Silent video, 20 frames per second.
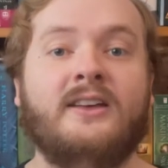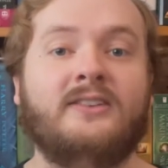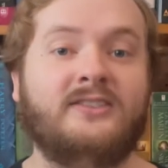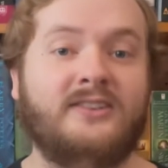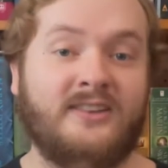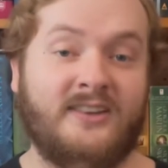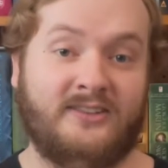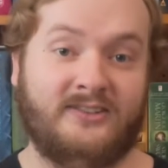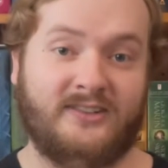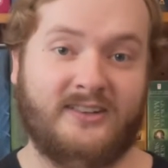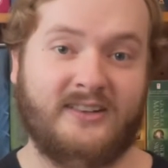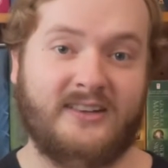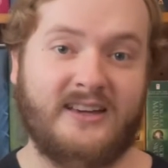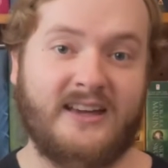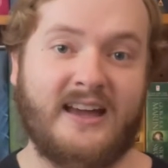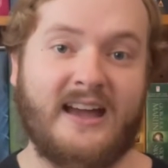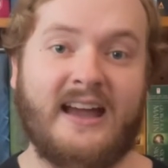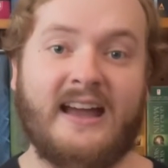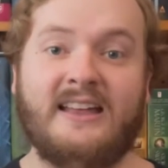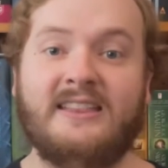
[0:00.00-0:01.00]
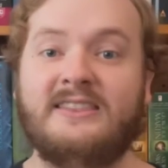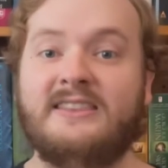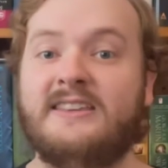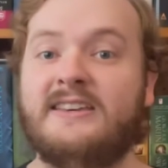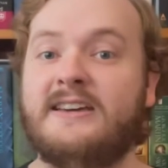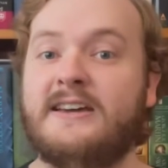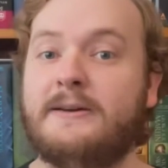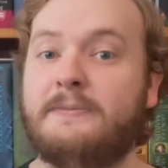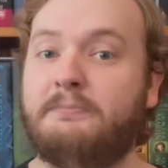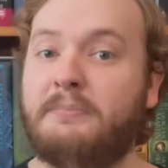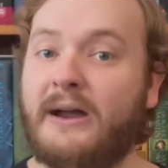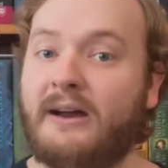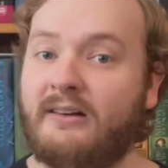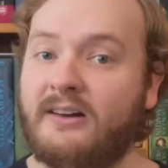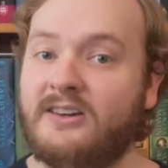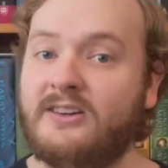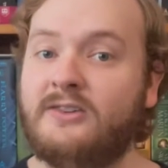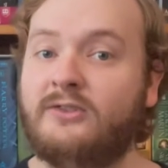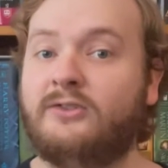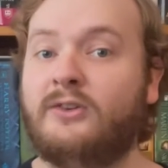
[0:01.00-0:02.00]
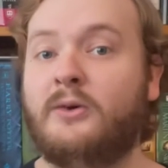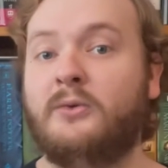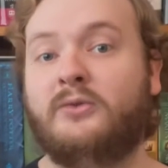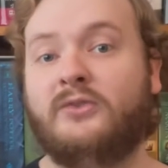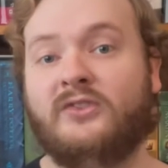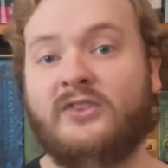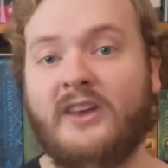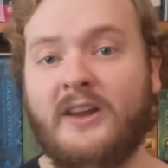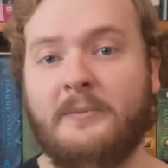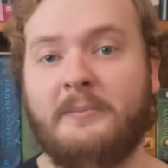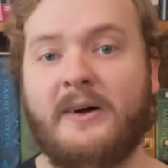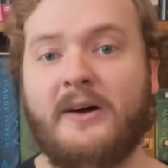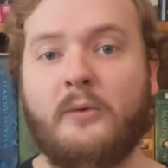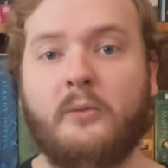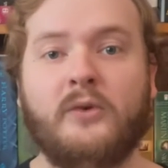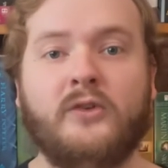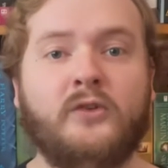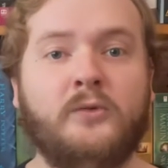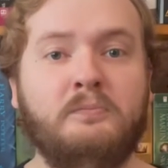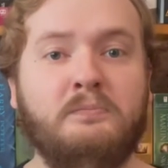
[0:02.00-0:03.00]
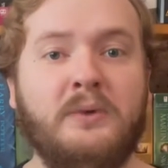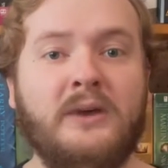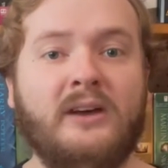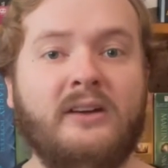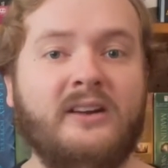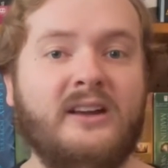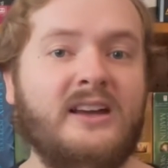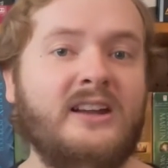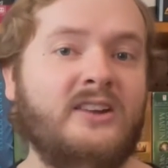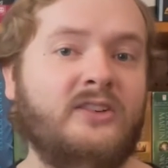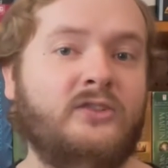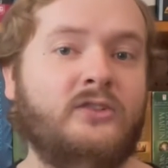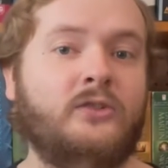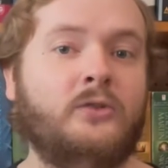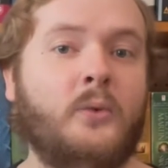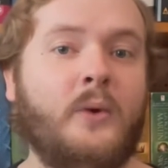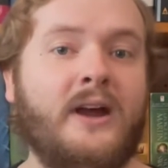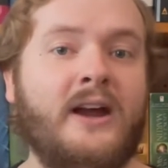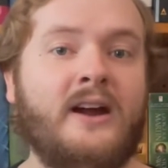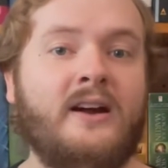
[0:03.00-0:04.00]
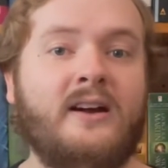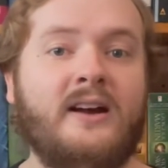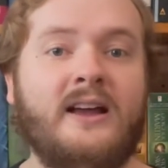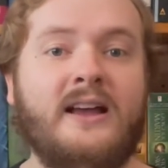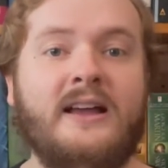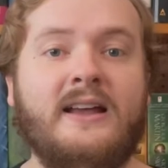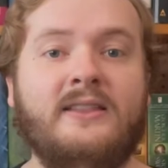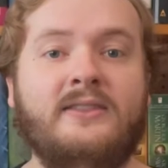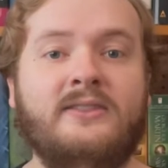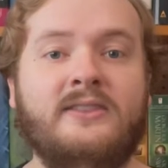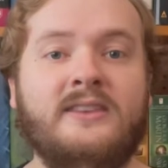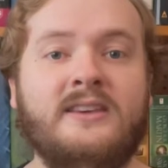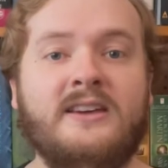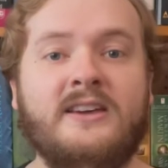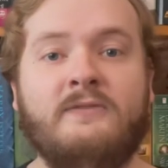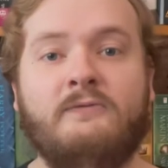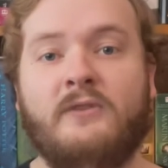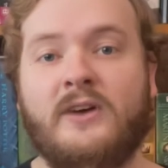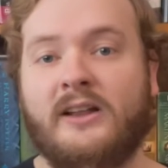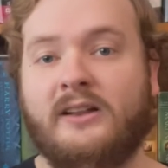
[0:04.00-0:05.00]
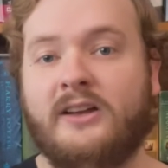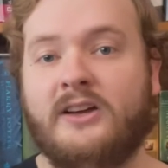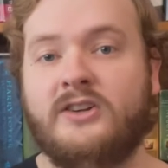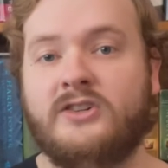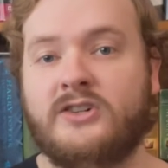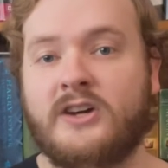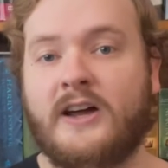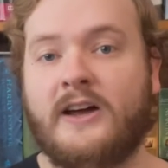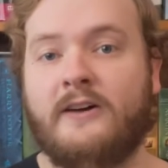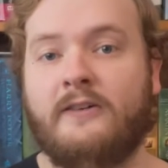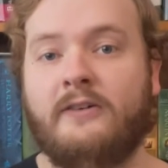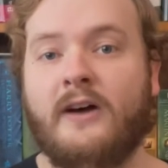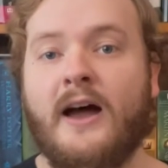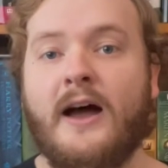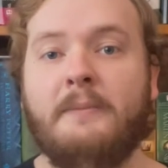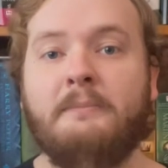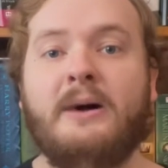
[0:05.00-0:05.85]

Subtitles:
Sicily, and the Paradiso Cinema was built in a square in the village of